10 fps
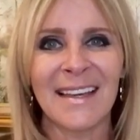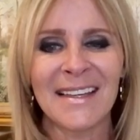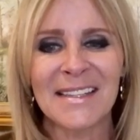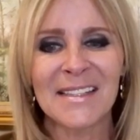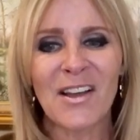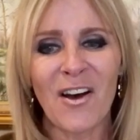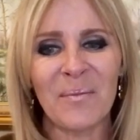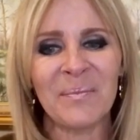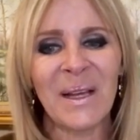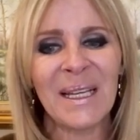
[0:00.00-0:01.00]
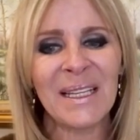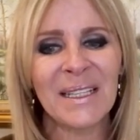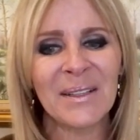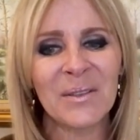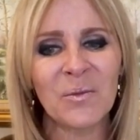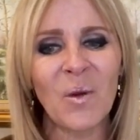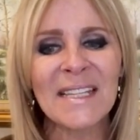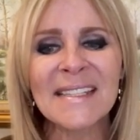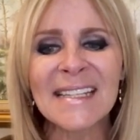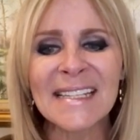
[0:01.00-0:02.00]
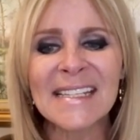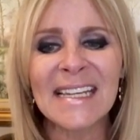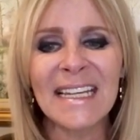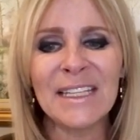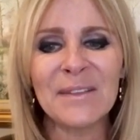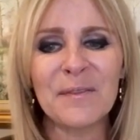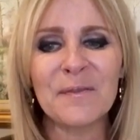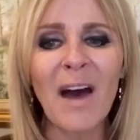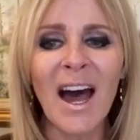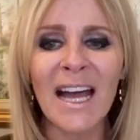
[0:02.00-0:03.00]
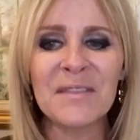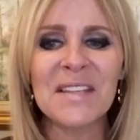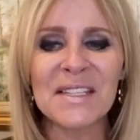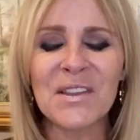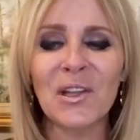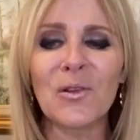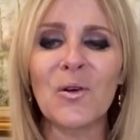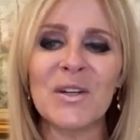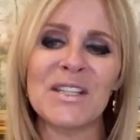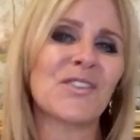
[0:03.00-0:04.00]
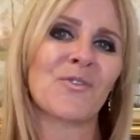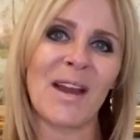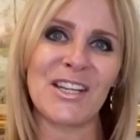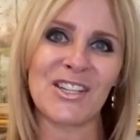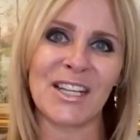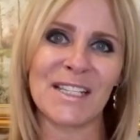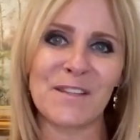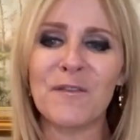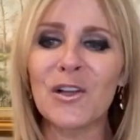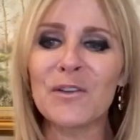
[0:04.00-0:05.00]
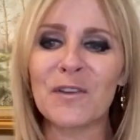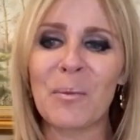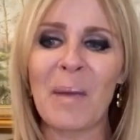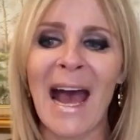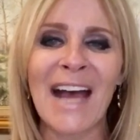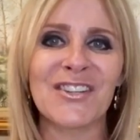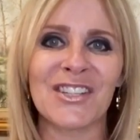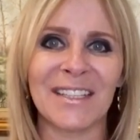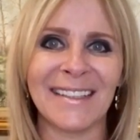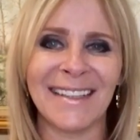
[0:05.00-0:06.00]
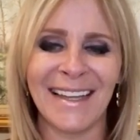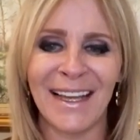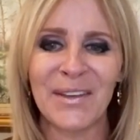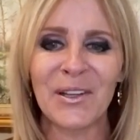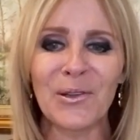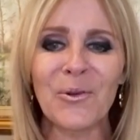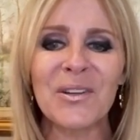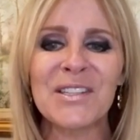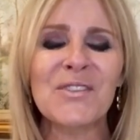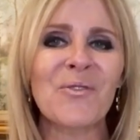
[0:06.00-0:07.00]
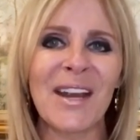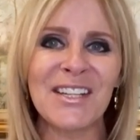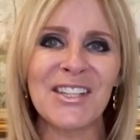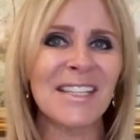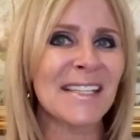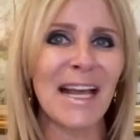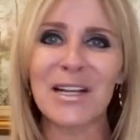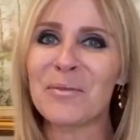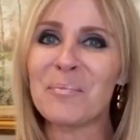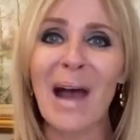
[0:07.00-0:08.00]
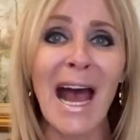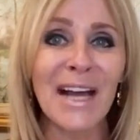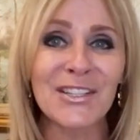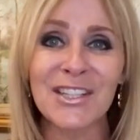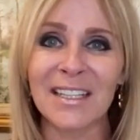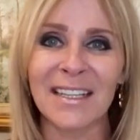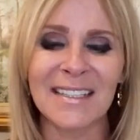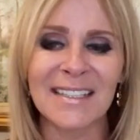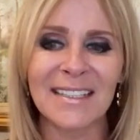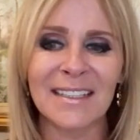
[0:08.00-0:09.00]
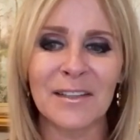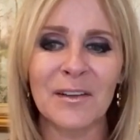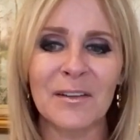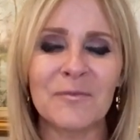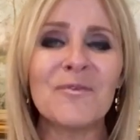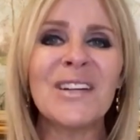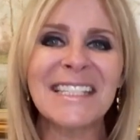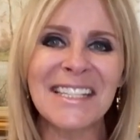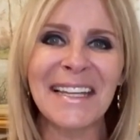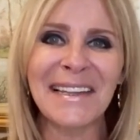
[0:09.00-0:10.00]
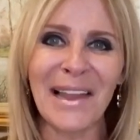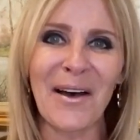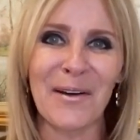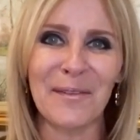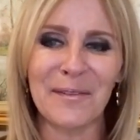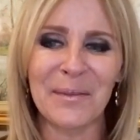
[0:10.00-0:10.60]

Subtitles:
Psalm 116:5 says, the Lord is gracious, full of compassion. The Lord is gracious and compassionate, rich in love.